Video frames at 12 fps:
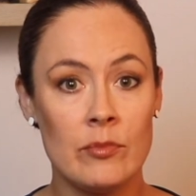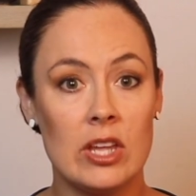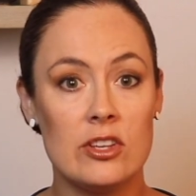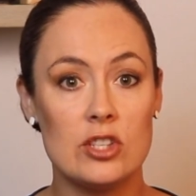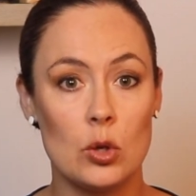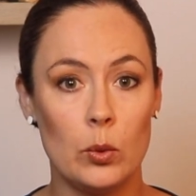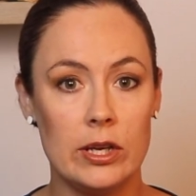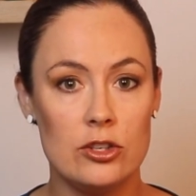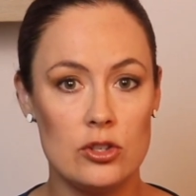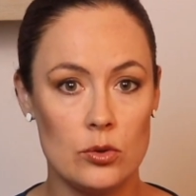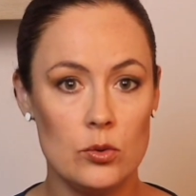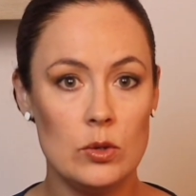So we
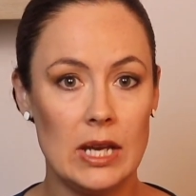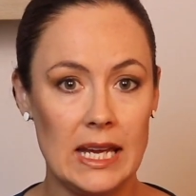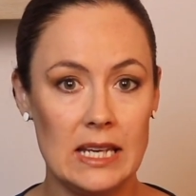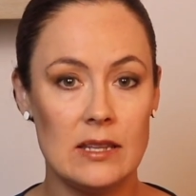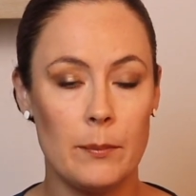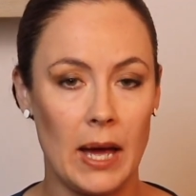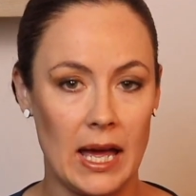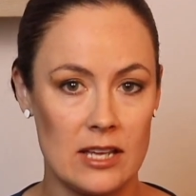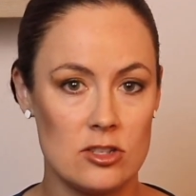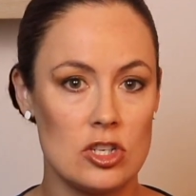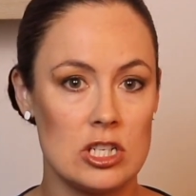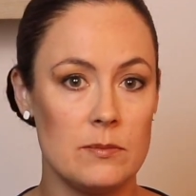do need the
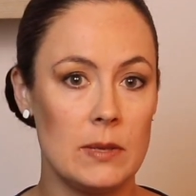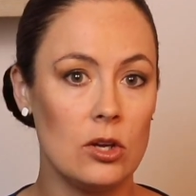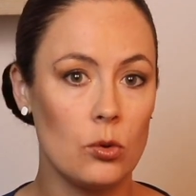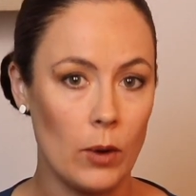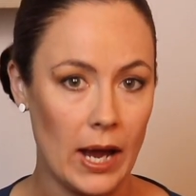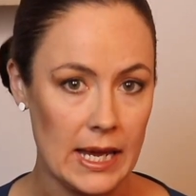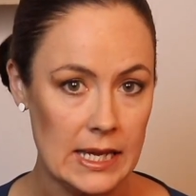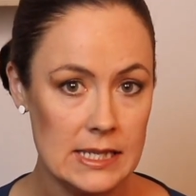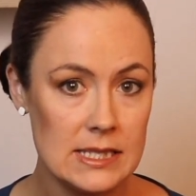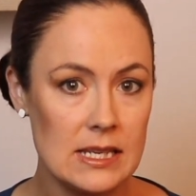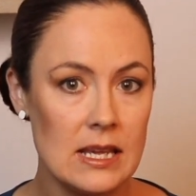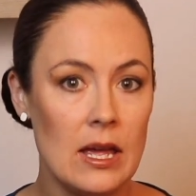pasture to be
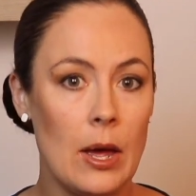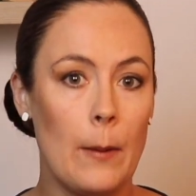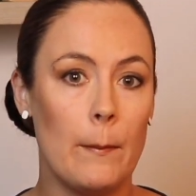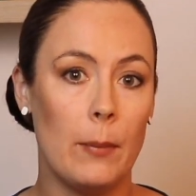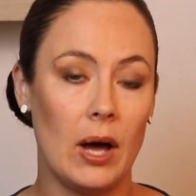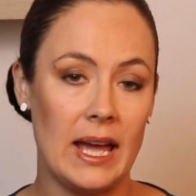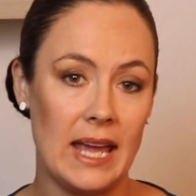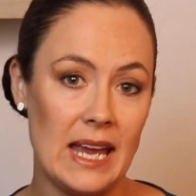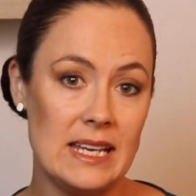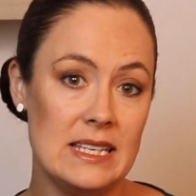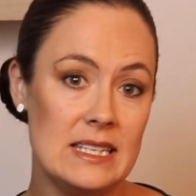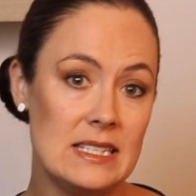grazed by a
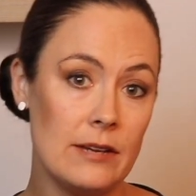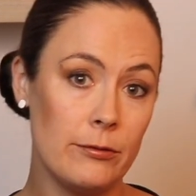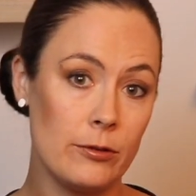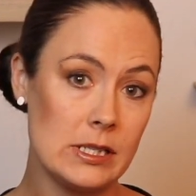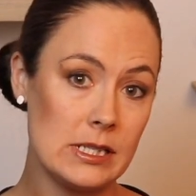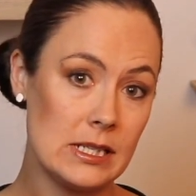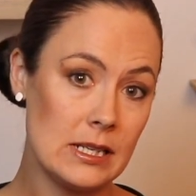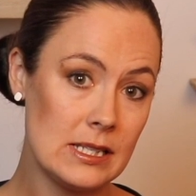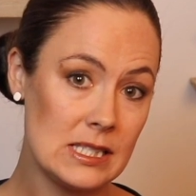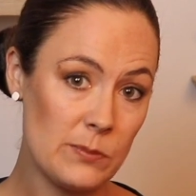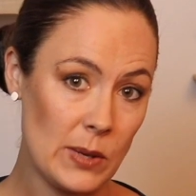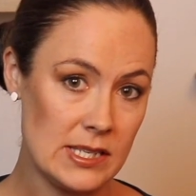different
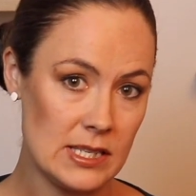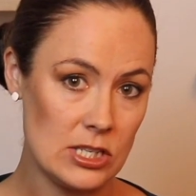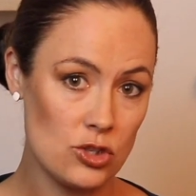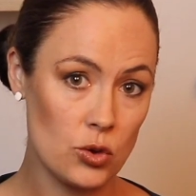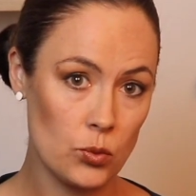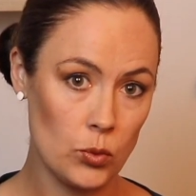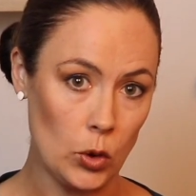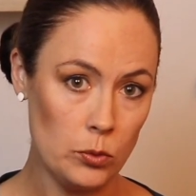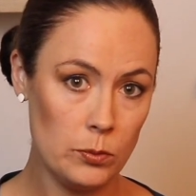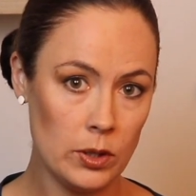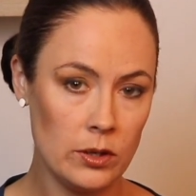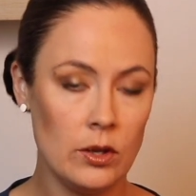species group